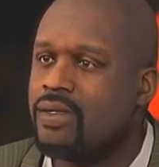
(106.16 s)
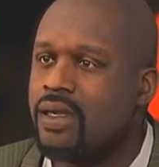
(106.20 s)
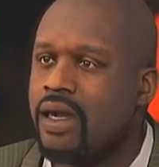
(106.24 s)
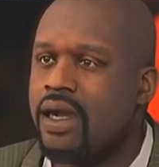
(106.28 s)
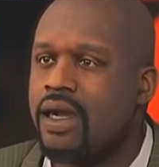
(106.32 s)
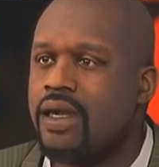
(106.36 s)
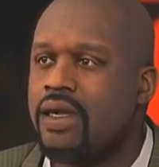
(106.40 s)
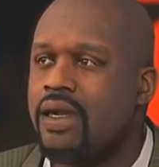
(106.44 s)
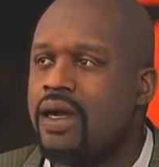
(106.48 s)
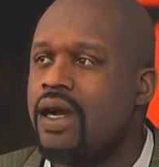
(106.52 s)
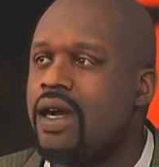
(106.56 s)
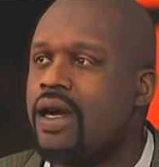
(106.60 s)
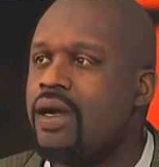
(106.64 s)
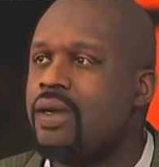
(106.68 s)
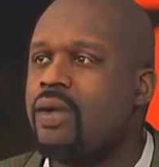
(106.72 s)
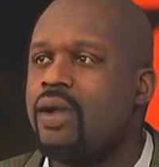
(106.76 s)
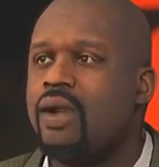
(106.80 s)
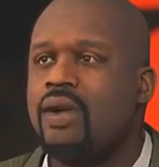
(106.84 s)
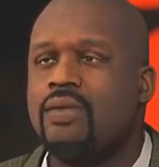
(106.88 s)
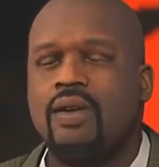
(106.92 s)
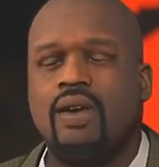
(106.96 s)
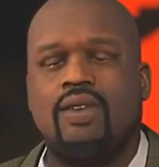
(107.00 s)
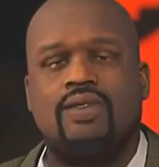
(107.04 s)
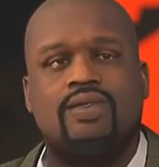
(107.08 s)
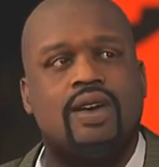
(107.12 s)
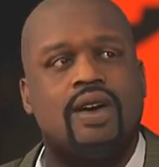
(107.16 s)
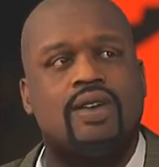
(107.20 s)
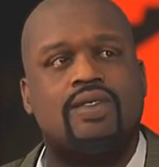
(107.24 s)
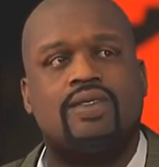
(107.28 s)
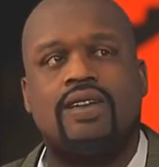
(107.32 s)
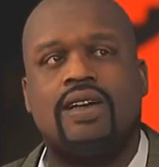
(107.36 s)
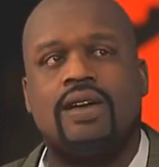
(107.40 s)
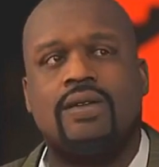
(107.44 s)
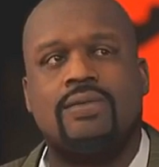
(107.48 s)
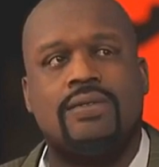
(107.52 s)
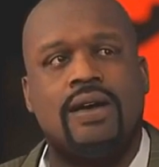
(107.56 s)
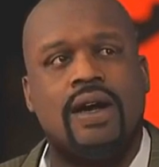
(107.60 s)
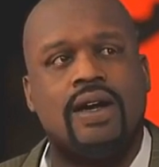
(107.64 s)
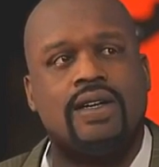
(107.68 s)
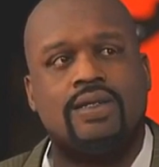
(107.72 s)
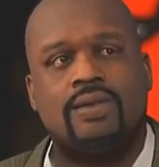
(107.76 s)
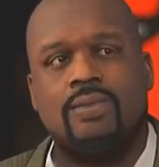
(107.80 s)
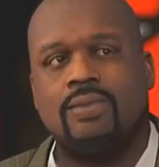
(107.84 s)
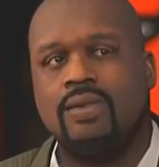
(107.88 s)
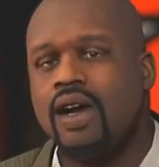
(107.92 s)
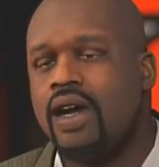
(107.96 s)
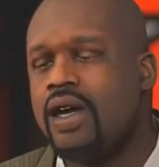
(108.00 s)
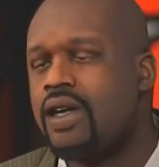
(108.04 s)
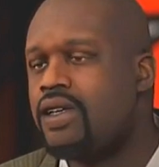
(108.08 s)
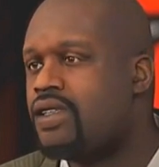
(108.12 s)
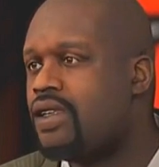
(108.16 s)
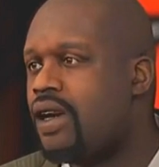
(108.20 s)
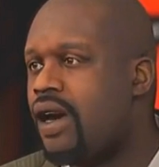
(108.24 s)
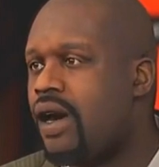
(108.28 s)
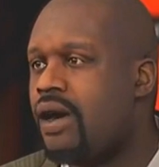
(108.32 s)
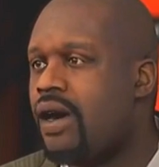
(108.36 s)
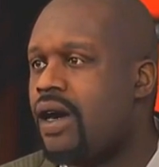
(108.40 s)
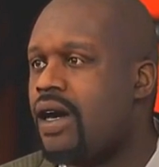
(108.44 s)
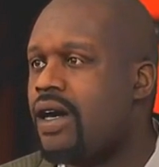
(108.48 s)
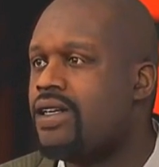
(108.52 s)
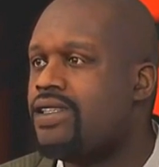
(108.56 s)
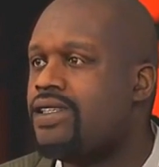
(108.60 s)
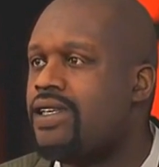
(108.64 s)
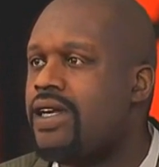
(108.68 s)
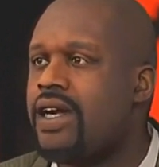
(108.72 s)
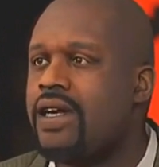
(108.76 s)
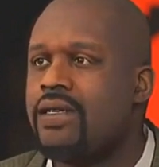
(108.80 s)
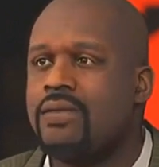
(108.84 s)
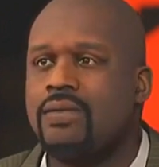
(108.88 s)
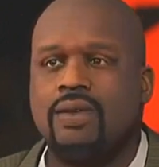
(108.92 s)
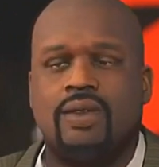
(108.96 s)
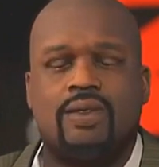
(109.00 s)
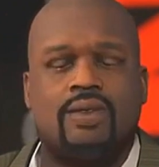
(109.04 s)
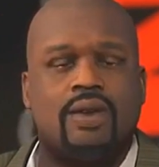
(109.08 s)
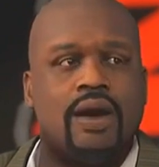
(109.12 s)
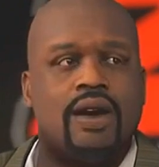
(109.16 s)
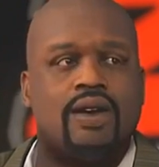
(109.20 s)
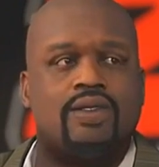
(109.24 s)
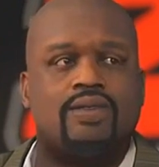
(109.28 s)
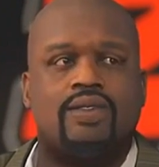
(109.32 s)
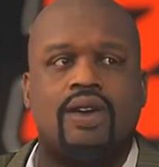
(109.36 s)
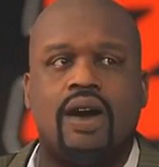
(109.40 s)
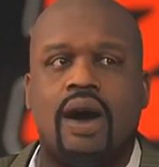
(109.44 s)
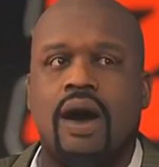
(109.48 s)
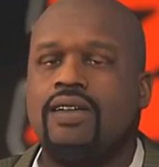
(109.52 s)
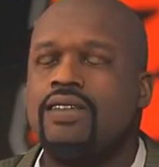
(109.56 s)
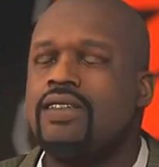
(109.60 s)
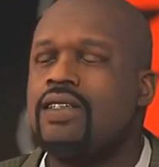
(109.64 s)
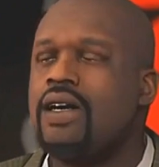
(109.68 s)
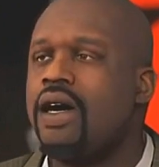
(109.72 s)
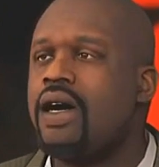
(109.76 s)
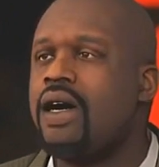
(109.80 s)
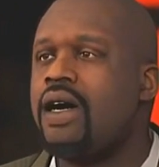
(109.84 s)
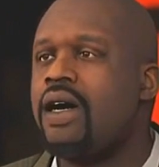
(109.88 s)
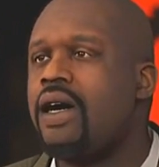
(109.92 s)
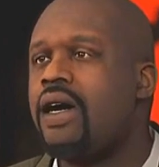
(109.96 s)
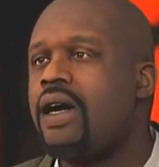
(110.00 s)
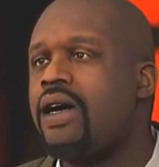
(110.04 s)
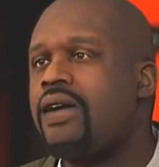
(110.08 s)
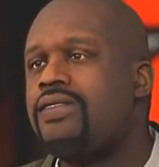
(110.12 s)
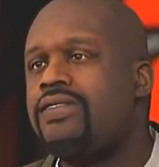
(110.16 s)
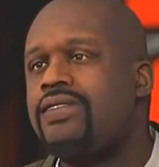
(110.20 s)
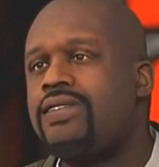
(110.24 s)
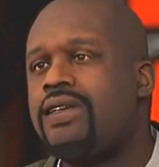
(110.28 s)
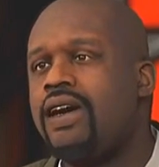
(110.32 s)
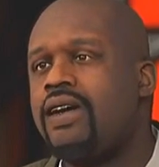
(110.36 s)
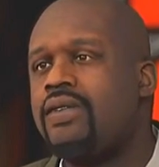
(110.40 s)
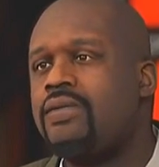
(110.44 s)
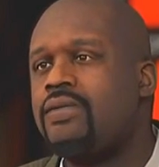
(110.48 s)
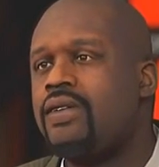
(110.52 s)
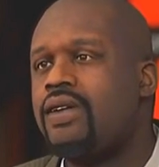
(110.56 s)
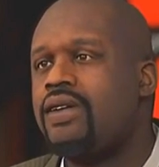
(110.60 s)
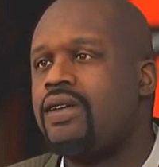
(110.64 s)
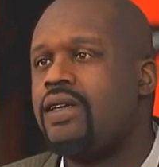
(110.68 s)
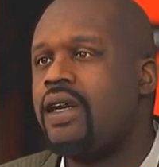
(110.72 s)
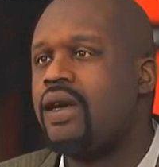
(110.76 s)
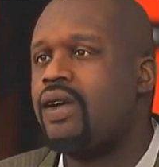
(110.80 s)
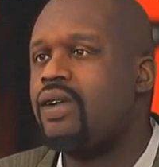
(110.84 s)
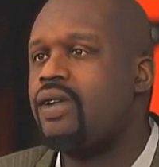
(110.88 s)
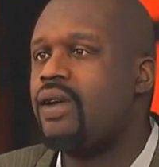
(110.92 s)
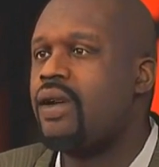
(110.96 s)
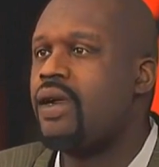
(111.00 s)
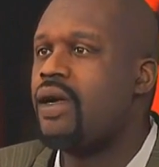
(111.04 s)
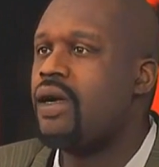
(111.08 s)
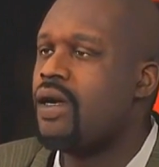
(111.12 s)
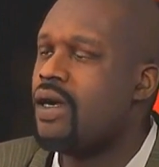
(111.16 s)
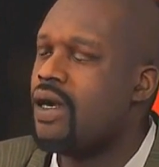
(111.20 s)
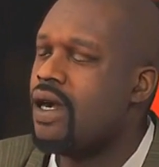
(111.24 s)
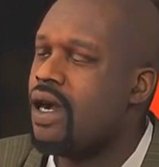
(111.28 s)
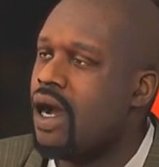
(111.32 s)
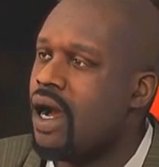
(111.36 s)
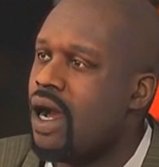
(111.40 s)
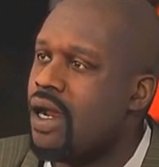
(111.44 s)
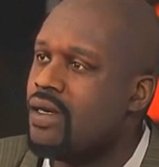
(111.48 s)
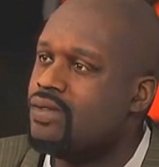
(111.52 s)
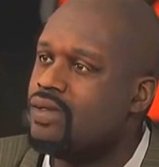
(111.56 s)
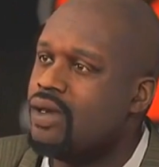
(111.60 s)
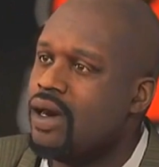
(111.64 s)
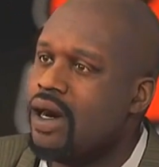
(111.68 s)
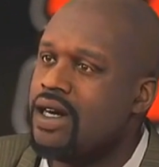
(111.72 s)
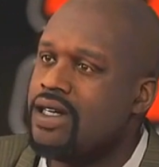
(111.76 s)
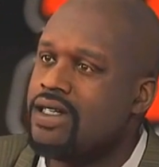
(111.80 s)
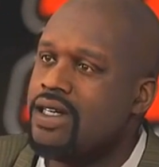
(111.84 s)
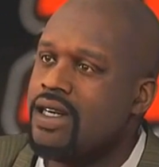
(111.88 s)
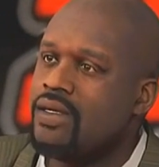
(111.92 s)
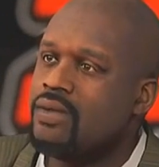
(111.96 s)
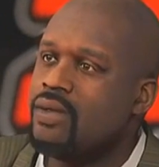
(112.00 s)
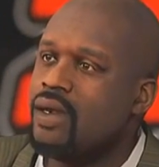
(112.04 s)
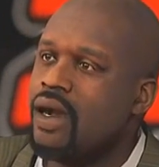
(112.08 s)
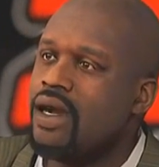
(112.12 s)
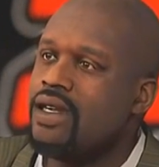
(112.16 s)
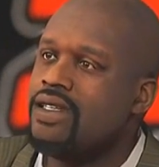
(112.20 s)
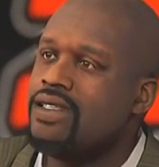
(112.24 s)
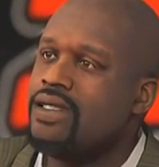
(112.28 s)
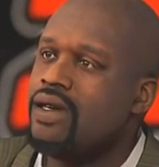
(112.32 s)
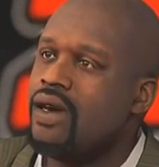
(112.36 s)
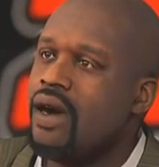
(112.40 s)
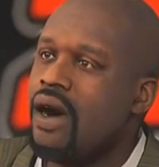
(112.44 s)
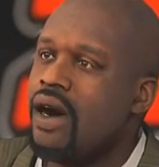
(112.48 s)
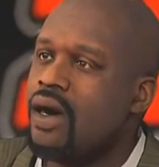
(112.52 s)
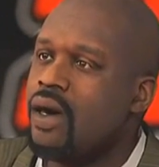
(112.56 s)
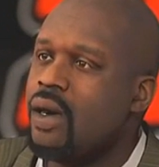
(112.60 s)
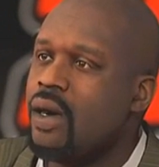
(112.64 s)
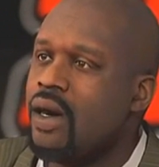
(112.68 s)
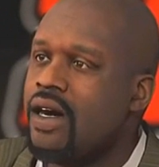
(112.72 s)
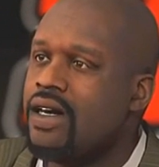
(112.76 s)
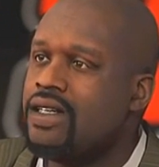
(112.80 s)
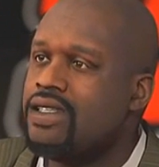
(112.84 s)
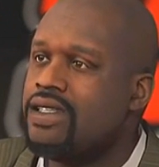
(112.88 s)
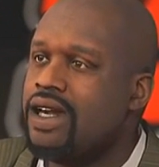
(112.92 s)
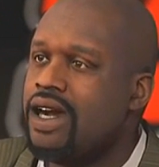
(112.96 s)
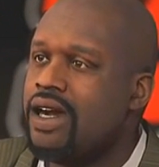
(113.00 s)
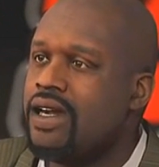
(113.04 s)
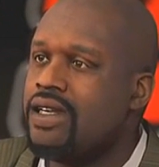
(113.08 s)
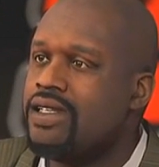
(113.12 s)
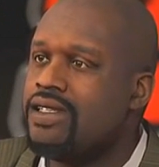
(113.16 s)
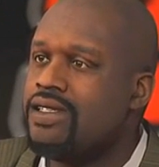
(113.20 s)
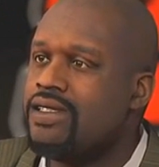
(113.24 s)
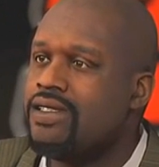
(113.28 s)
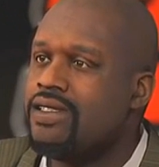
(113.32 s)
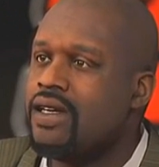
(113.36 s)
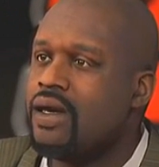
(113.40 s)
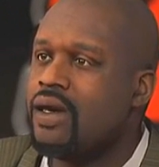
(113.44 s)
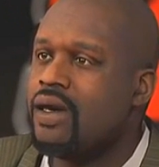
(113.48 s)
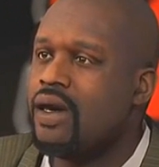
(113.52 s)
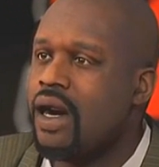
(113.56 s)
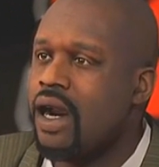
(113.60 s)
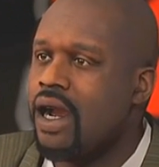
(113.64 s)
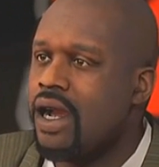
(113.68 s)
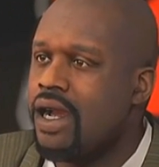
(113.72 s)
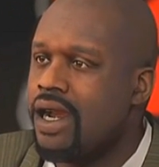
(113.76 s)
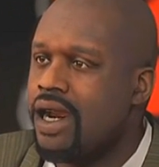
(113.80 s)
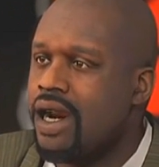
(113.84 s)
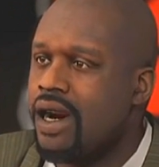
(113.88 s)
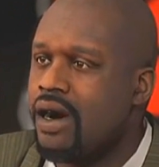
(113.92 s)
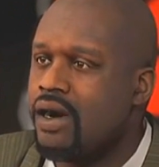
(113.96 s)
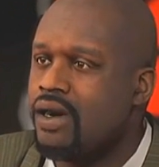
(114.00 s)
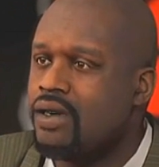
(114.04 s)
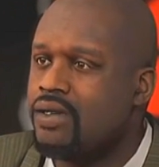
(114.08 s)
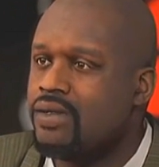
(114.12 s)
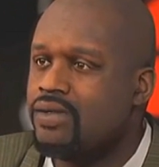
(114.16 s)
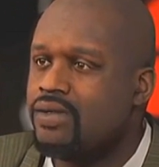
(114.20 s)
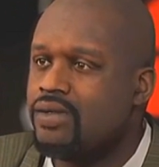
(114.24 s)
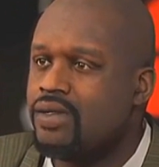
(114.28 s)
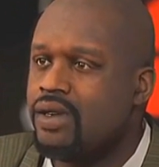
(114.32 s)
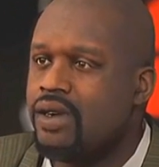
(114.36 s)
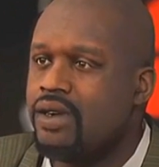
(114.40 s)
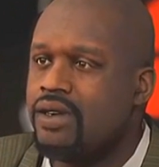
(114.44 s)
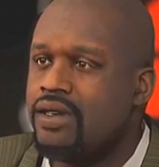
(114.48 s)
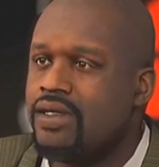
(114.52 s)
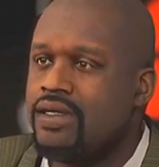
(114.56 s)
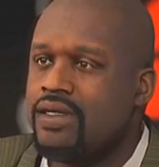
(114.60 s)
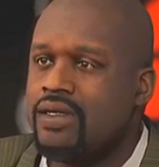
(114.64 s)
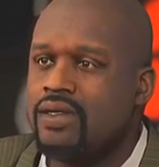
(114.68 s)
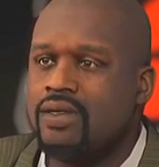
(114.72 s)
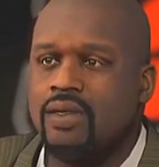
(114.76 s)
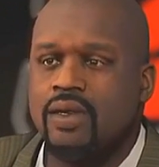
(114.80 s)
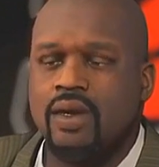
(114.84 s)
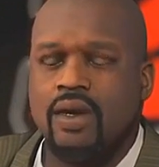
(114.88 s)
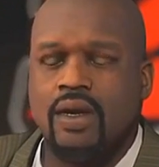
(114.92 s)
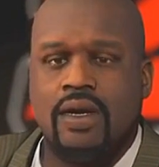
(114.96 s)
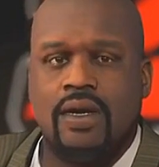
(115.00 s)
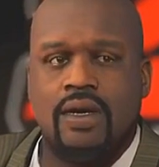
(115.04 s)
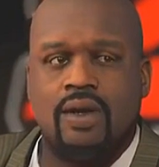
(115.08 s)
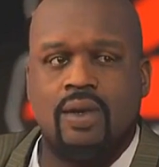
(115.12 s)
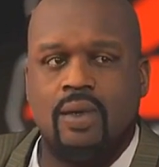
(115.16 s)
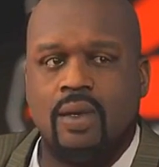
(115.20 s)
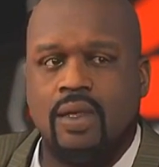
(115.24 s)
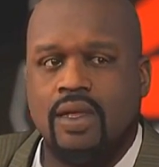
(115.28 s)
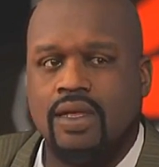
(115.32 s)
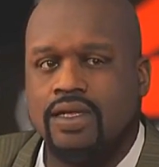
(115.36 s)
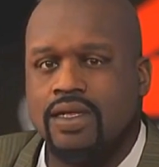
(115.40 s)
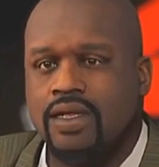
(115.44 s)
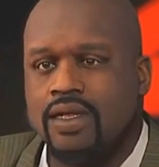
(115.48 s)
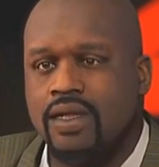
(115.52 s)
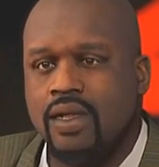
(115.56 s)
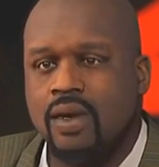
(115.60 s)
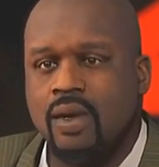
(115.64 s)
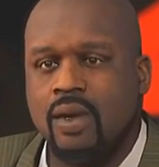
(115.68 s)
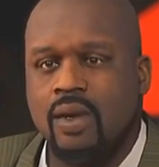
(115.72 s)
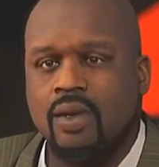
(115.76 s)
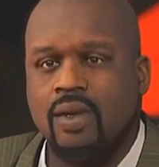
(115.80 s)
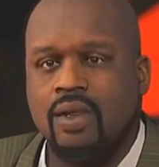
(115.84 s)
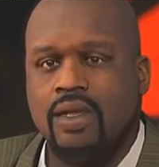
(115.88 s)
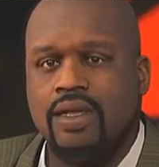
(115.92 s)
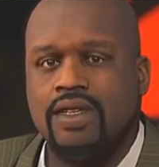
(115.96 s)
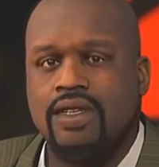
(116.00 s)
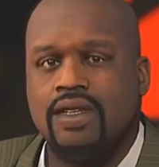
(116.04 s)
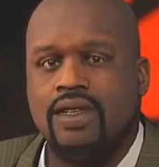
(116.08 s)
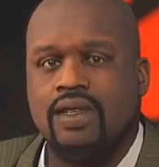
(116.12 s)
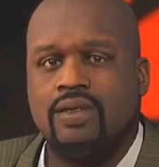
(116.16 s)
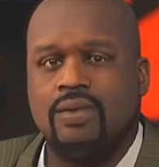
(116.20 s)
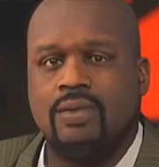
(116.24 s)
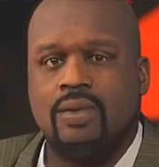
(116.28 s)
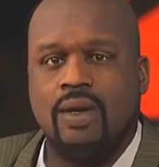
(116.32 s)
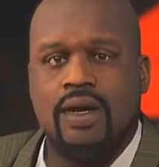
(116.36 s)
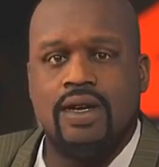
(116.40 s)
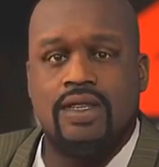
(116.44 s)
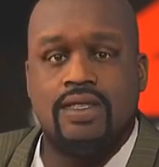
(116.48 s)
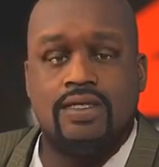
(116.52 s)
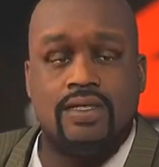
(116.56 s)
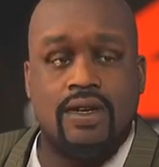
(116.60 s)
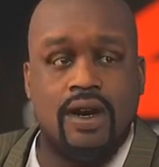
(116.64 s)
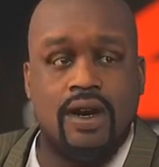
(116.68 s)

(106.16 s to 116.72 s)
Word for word: No, the Shaq Diesel has a big heart, and I am not going to blame 2K for this. But 2K, if you are trying to reignite the fire between